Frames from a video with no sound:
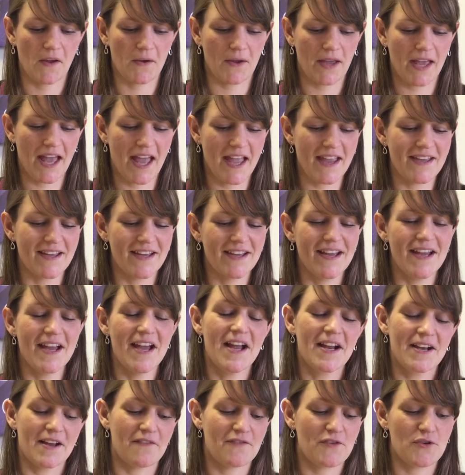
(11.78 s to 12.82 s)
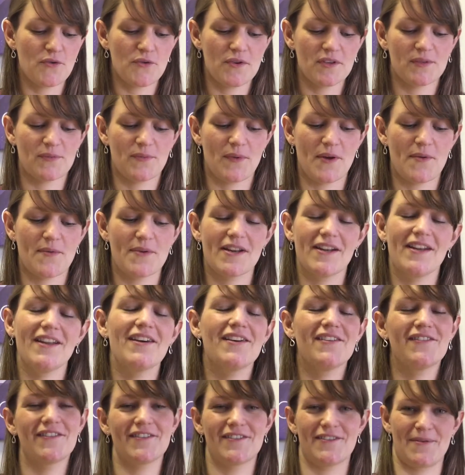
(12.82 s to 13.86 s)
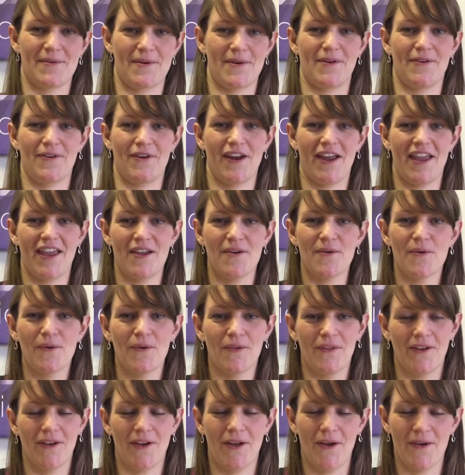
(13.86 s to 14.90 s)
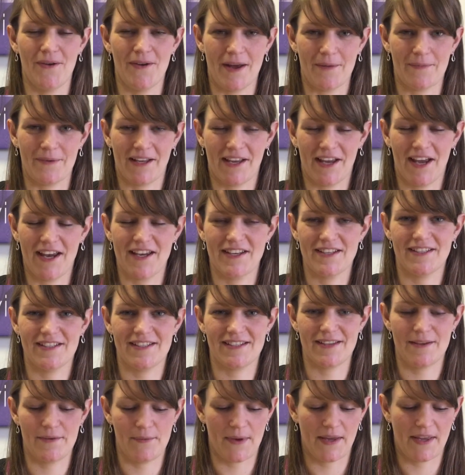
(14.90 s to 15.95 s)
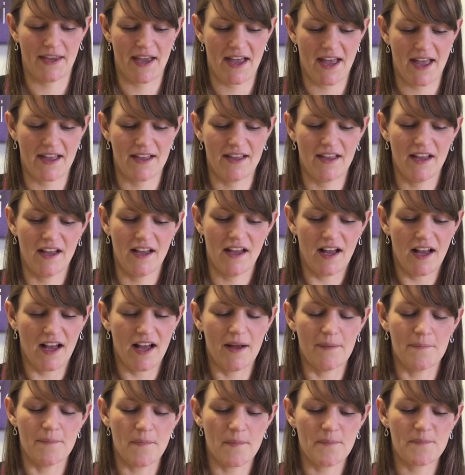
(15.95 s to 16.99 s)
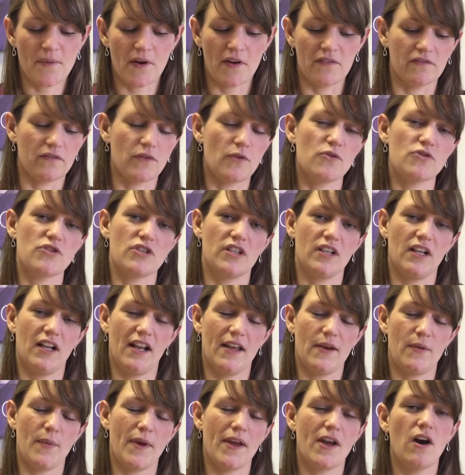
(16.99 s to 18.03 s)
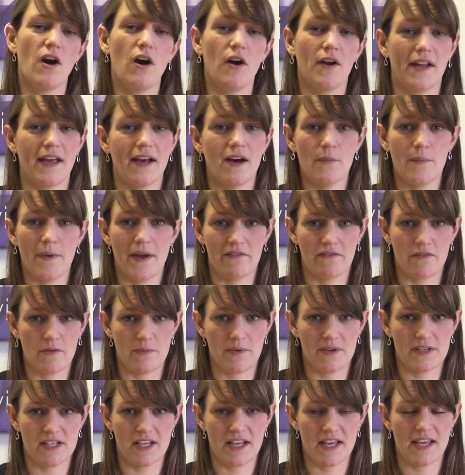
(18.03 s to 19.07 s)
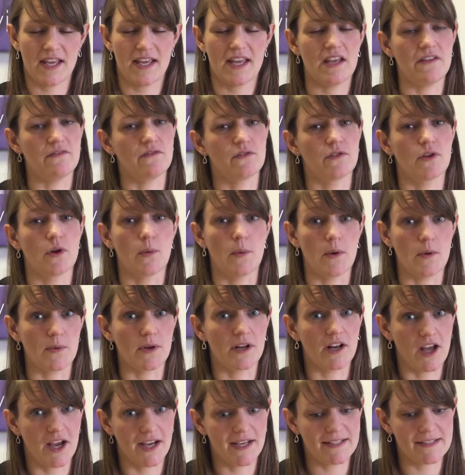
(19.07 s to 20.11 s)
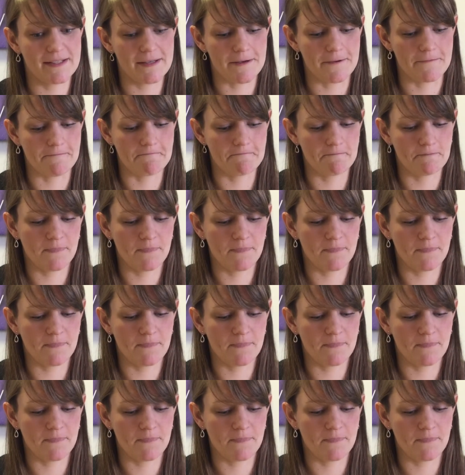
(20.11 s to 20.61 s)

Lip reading: Okay, now of course we would love to agree all the loan applications that we get, but unfortunately we can't help everybody, even though we would like to.